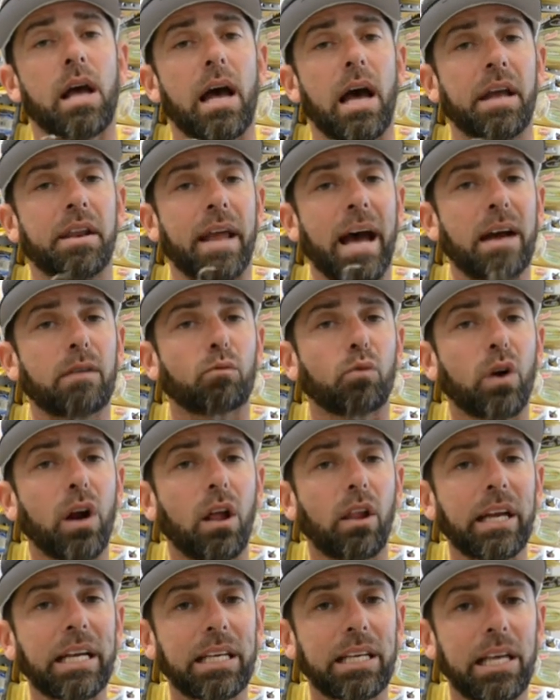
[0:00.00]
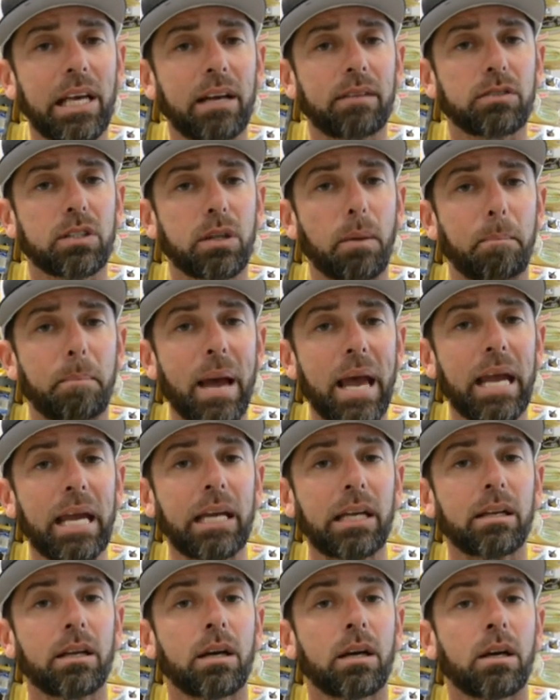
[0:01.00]
And that really gives the
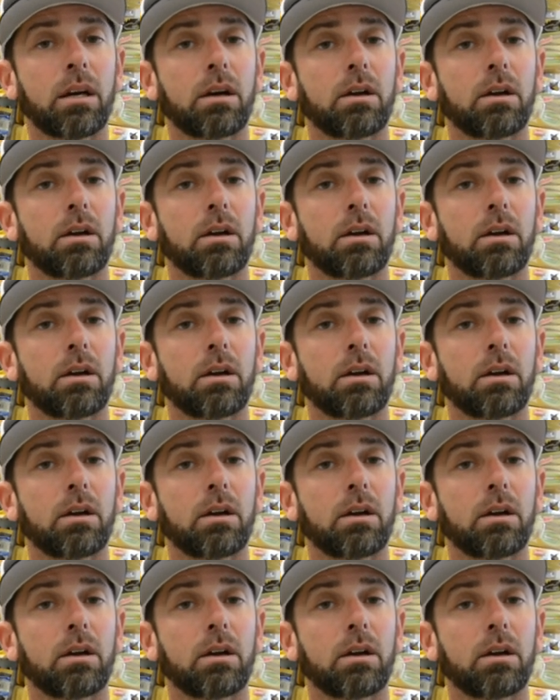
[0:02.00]
bait